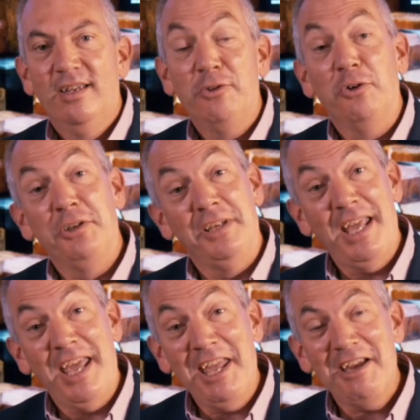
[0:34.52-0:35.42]
So
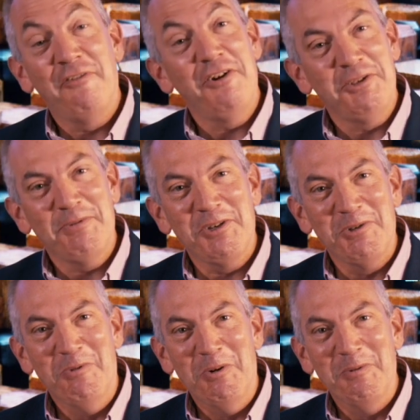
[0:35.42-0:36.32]
today, a very special
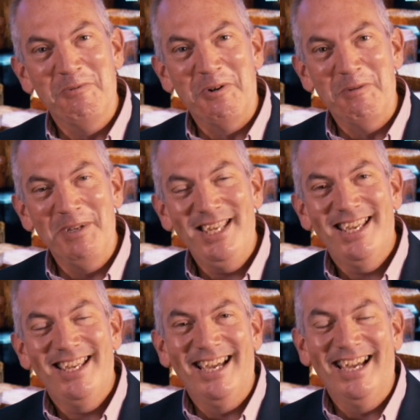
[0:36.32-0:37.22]
moment for me
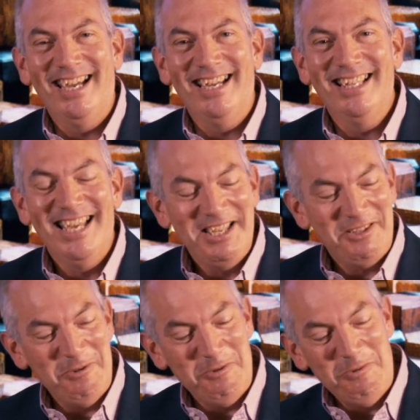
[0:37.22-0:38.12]

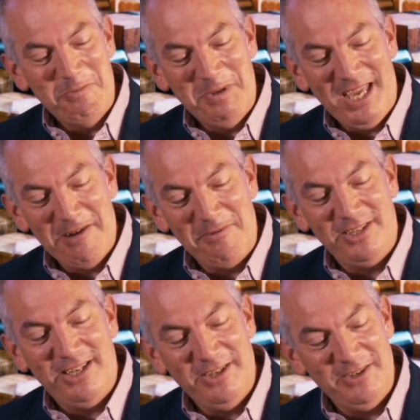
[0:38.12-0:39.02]
to be able
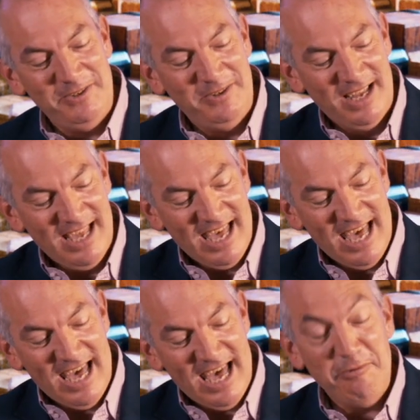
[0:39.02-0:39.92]
to
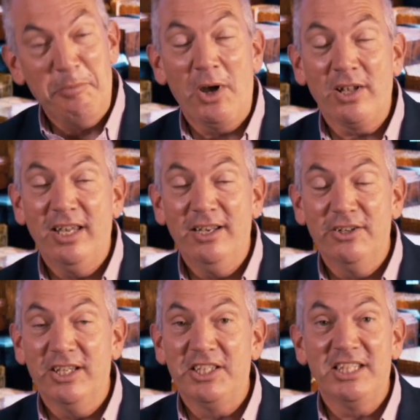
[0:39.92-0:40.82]
have a bottle here
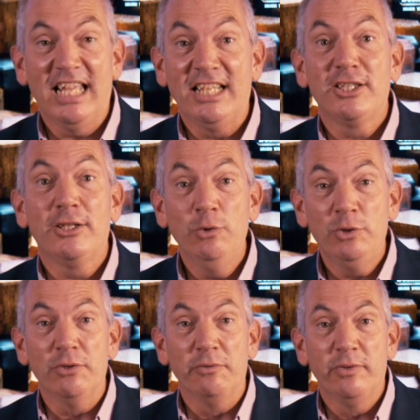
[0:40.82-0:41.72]
that's
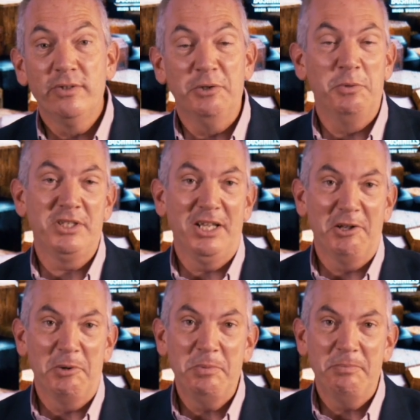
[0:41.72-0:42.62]
exclusive to the Whisky
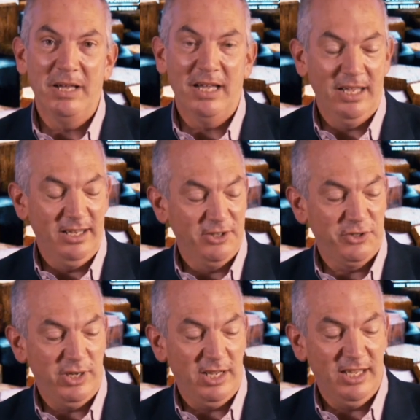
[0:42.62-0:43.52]
Club in
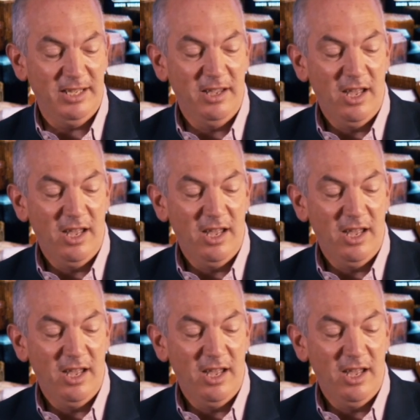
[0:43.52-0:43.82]
Australia,